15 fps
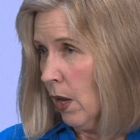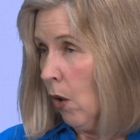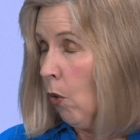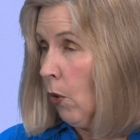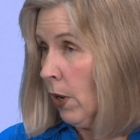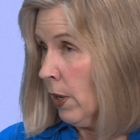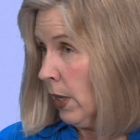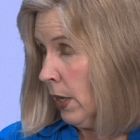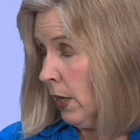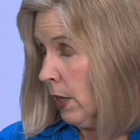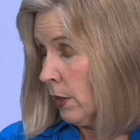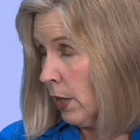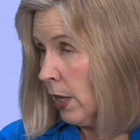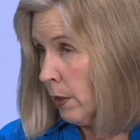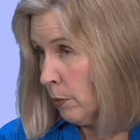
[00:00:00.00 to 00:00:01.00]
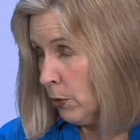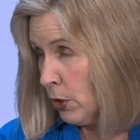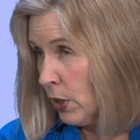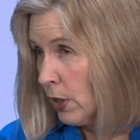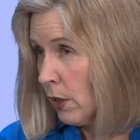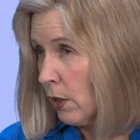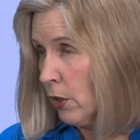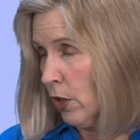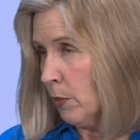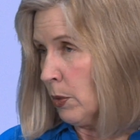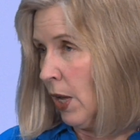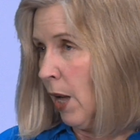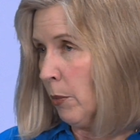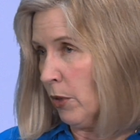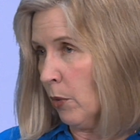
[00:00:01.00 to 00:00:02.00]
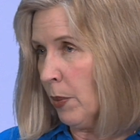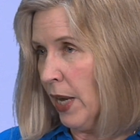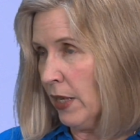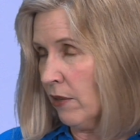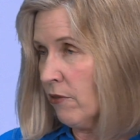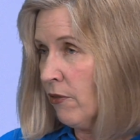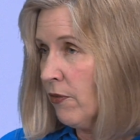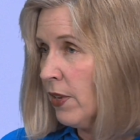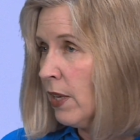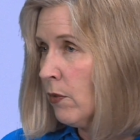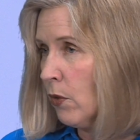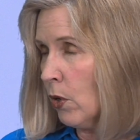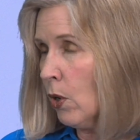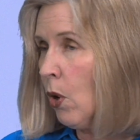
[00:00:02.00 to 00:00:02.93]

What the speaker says: or in particular abdominal pain and fever,